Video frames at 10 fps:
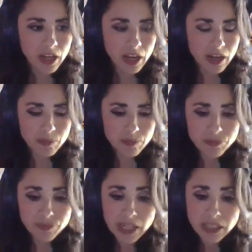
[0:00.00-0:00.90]

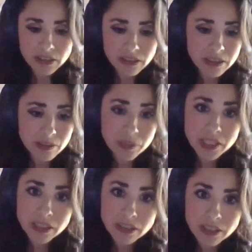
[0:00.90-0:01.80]
fell
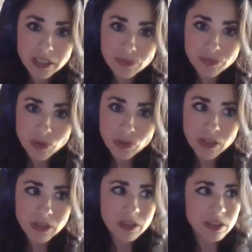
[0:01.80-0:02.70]
immediately
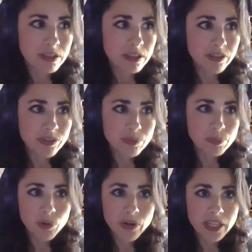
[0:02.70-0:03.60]
for this
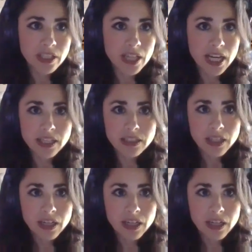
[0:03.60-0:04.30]
boy that